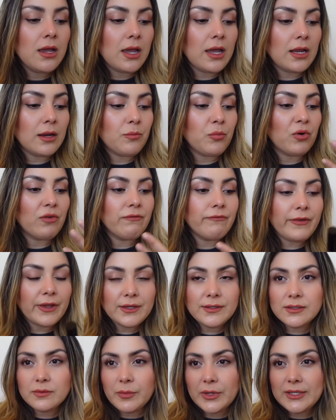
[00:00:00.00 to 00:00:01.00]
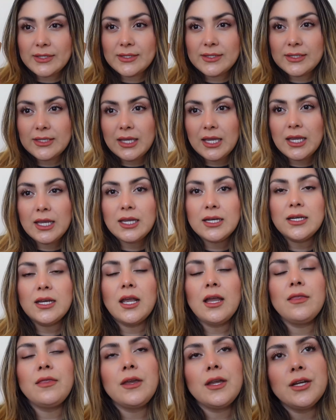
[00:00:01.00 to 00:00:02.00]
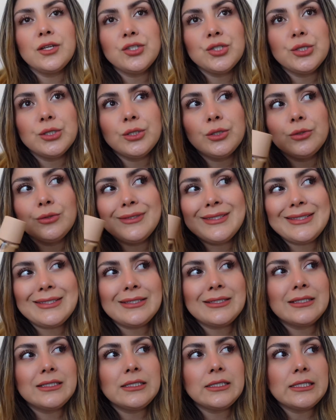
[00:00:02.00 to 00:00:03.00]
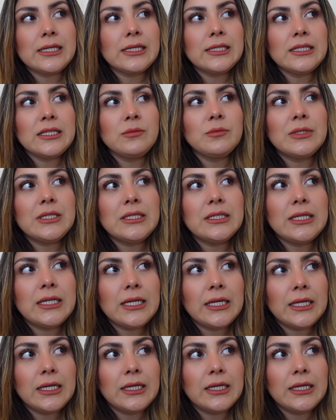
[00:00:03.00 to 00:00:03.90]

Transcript: It perfects my skin. The undertones are a tiny bit